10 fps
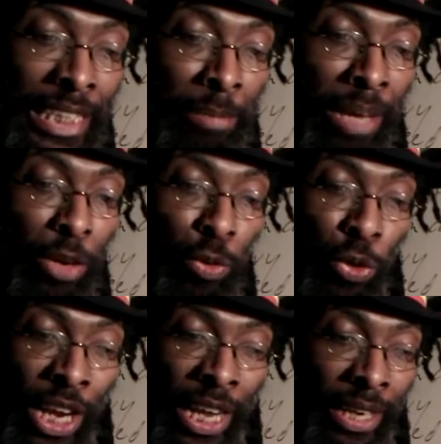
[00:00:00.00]
him a
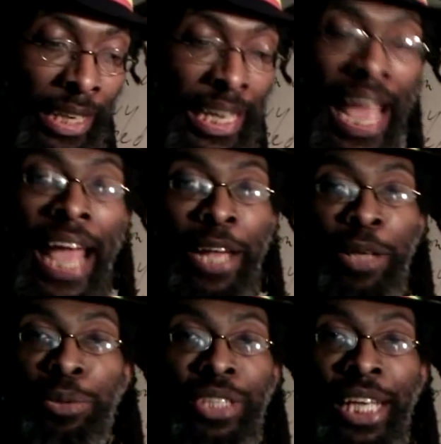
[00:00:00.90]
railing
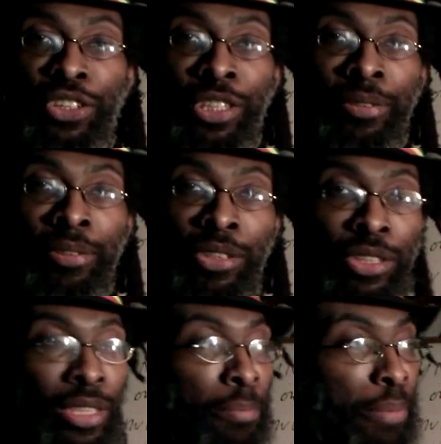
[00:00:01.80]
accusation,
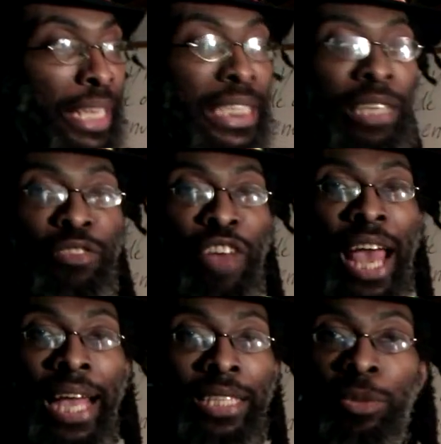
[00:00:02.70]
just some basic
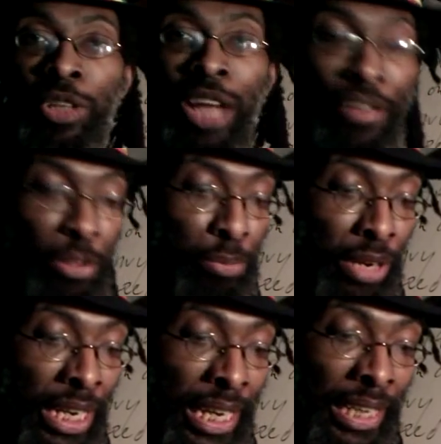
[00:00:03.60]
facts. We don't have to
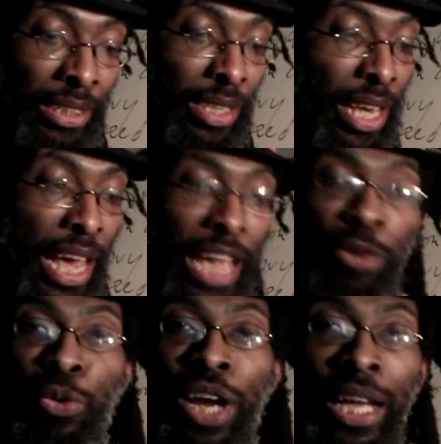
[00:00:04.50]
bring against a
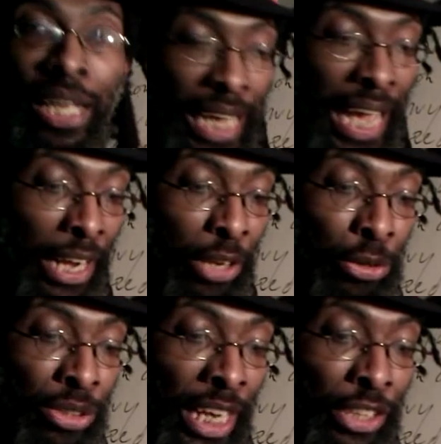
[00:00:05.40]
railing
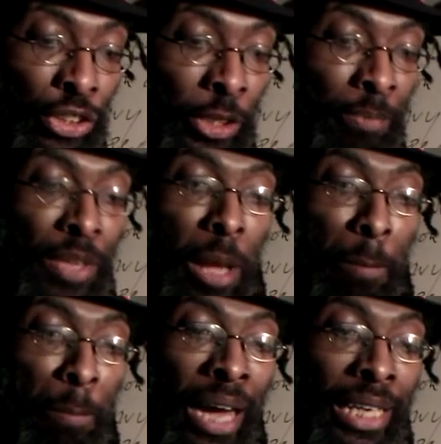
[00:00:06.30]
accusation,
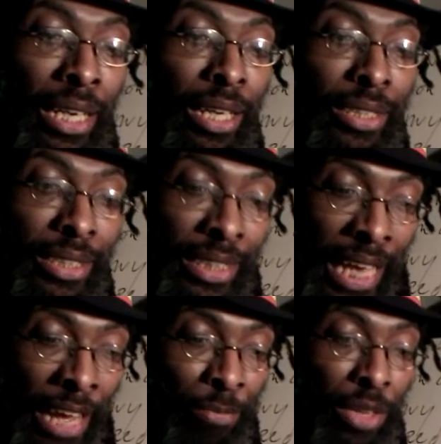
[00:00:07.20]
but
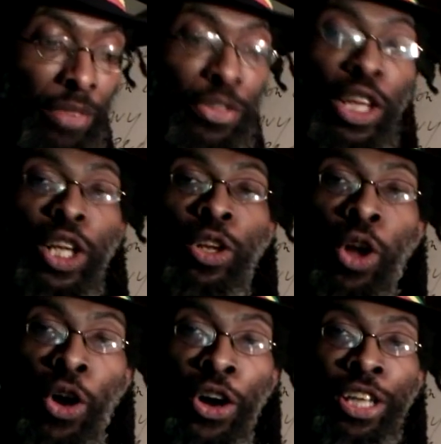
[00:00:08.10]
said, the
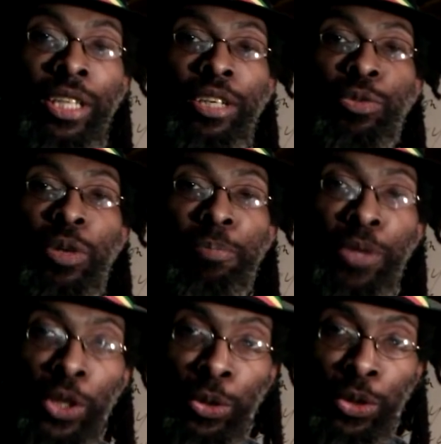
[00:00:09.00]
Lord
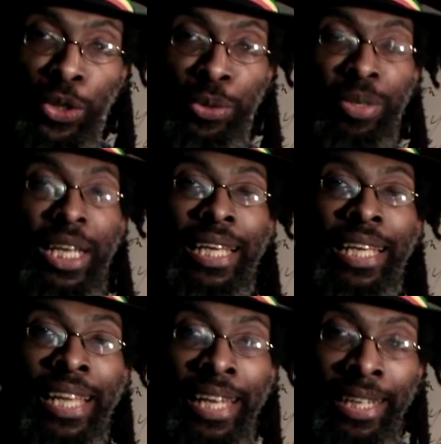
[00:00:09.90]
rebuked you.
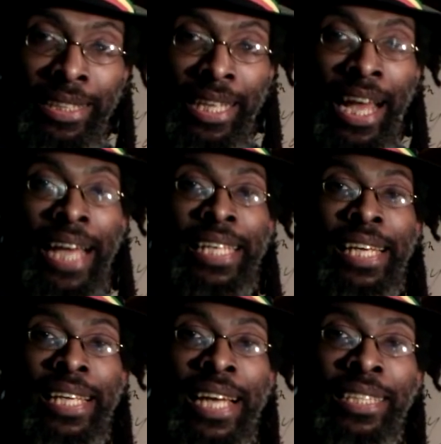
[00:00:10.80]
You understand?
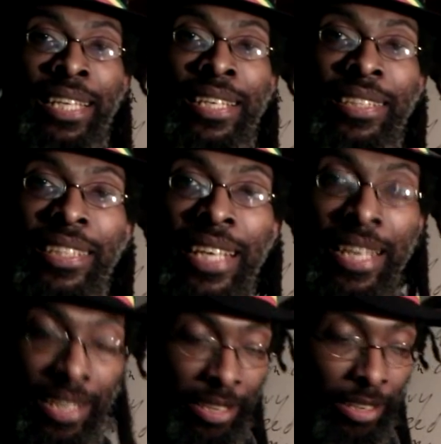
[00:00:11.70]

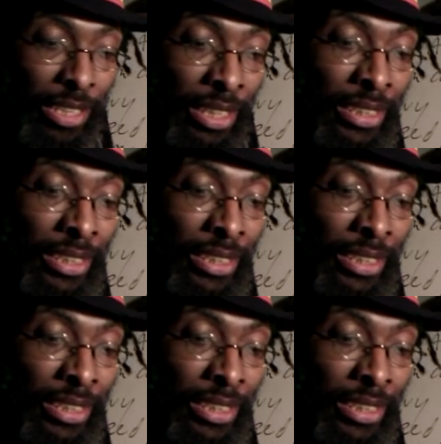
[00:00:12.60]
You